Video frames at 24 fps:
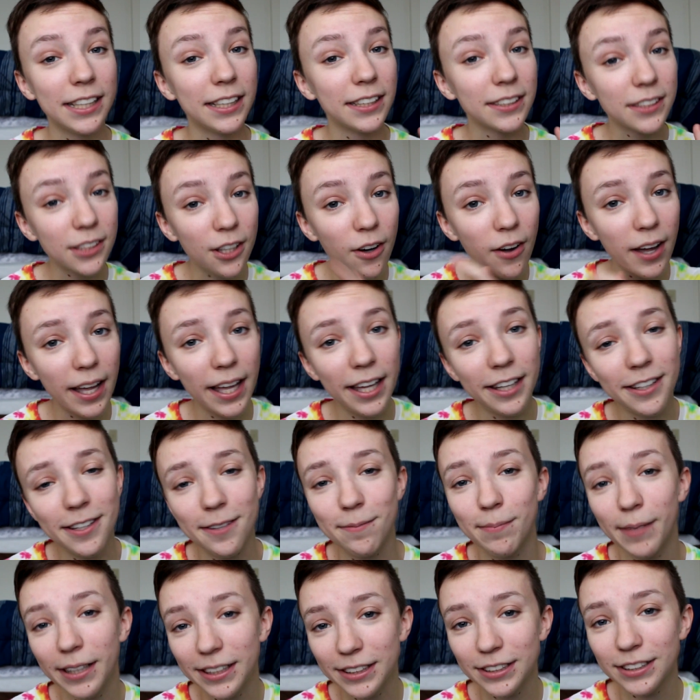so go ahead
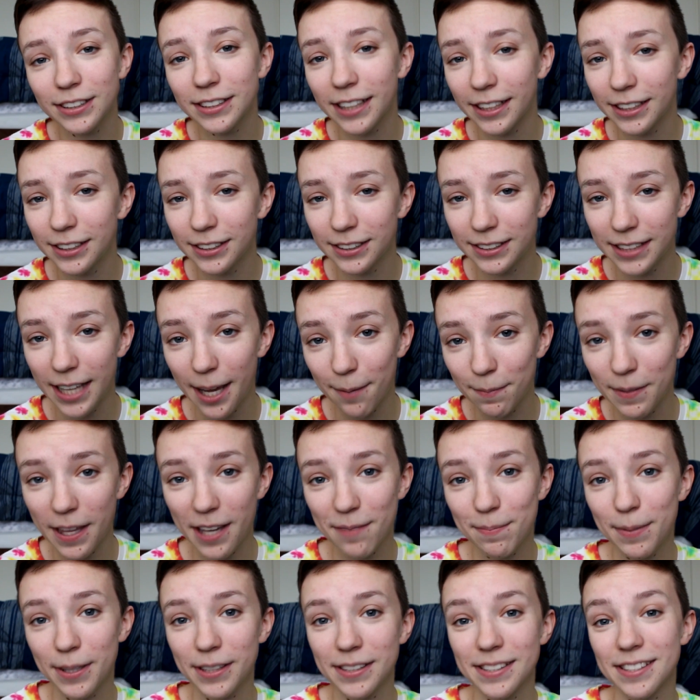and make sure that you tap
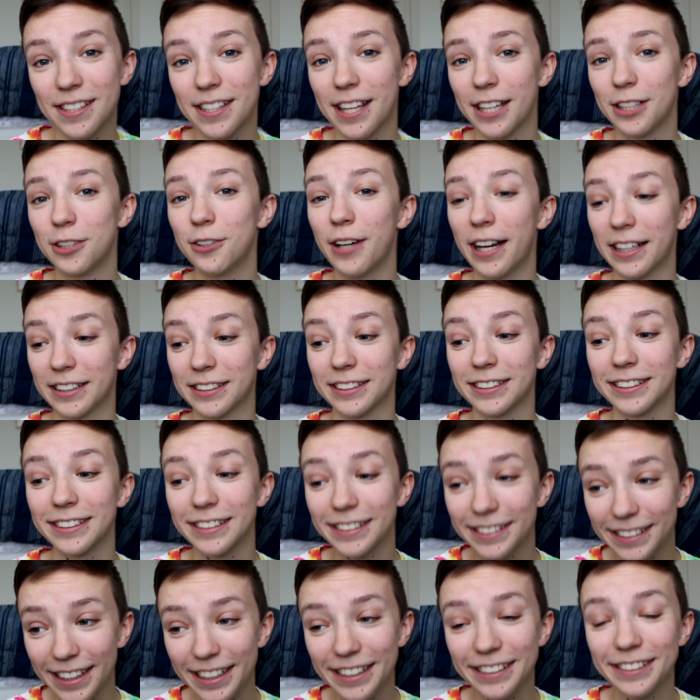that bell so that you actually
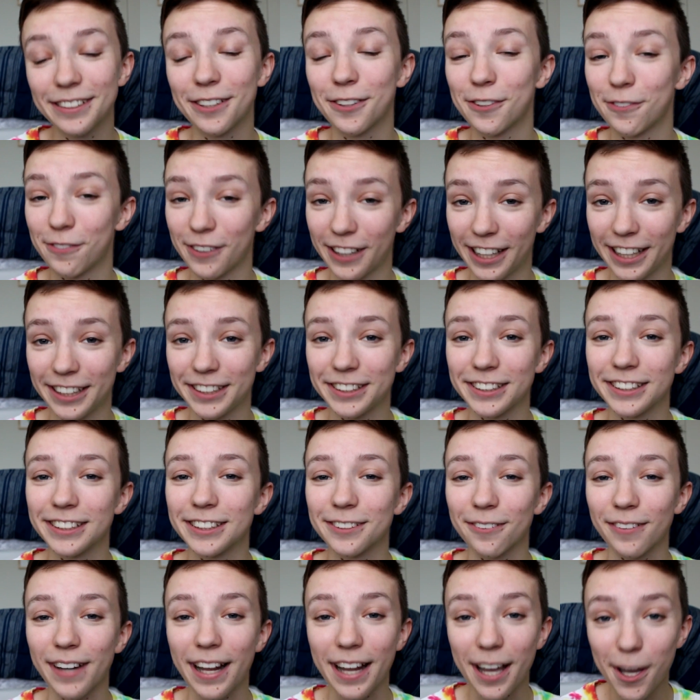get
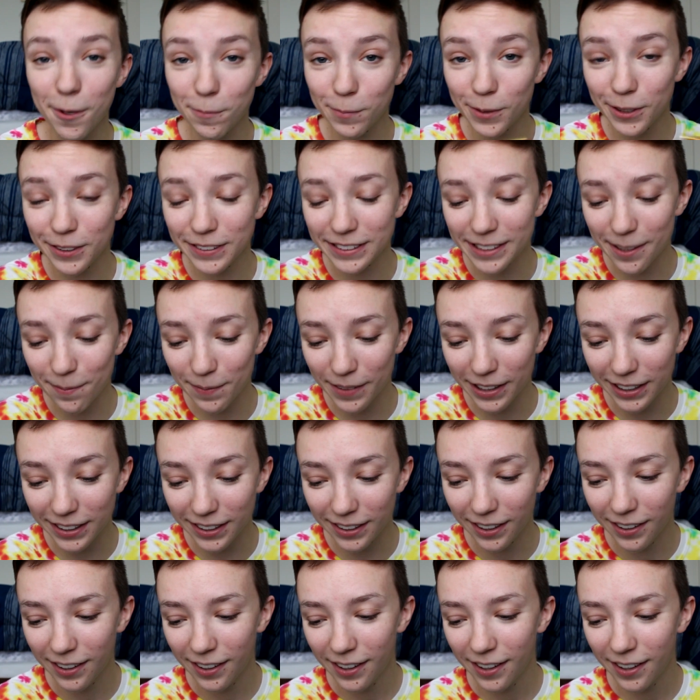notifications when I upload something.